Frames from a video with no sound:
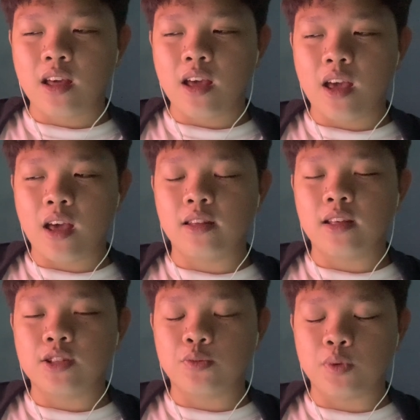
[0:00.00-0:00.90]
and
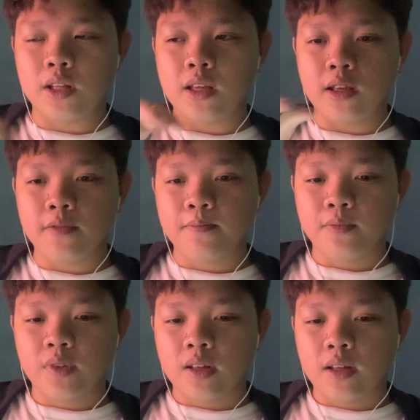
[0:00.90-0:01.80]
it's really
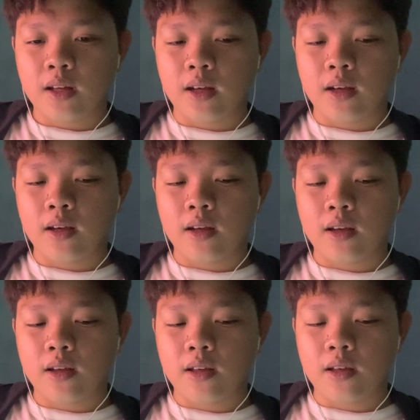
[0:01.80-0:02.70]

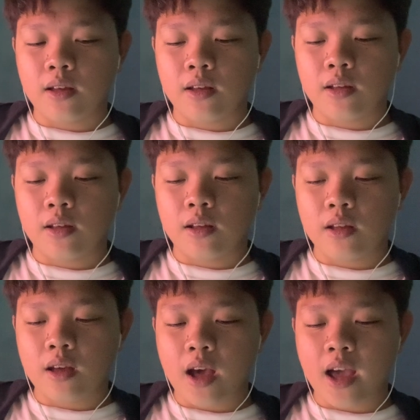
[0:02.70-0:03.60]
I
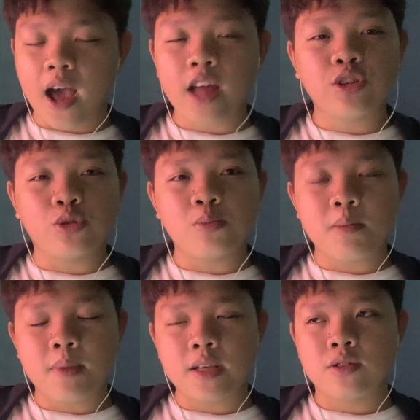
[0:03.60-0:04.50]
had to do my
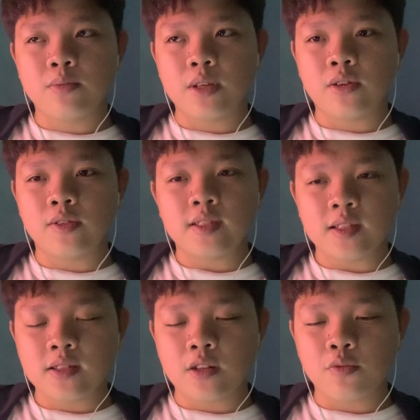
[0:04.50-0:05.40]
best to be
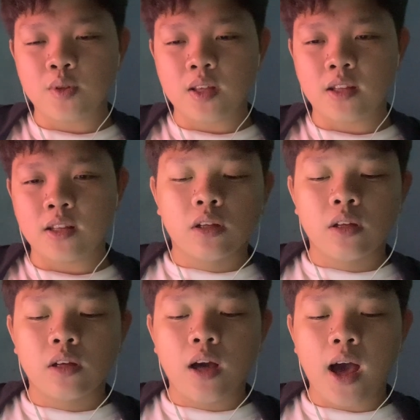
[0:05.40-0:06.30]
consistent with it.
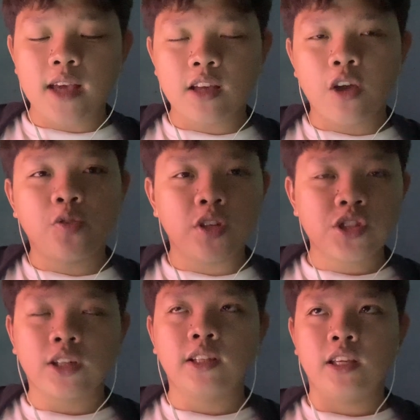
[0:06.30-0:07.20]
I finished
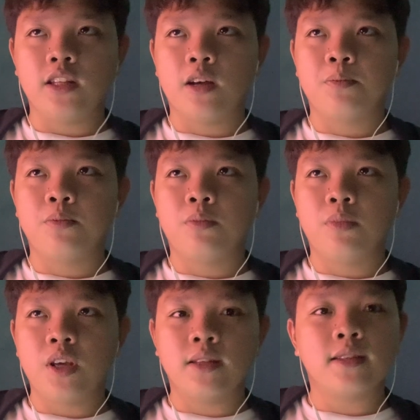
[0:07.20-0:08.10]
the cleanup
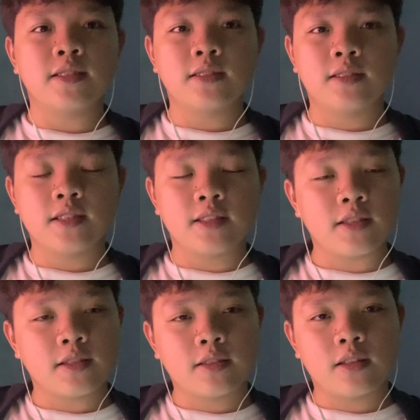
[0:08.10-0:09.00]
in this
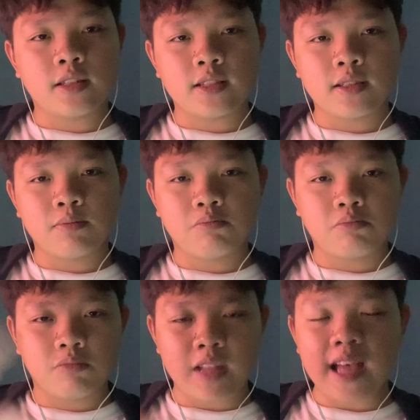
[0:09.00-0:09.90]

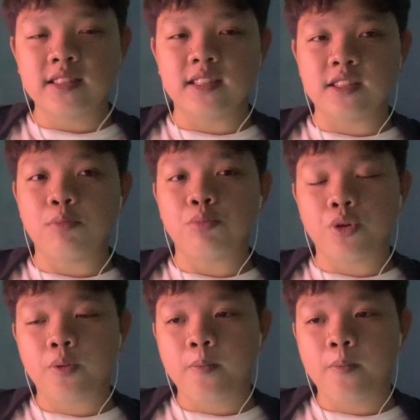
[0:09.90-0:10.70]
last December,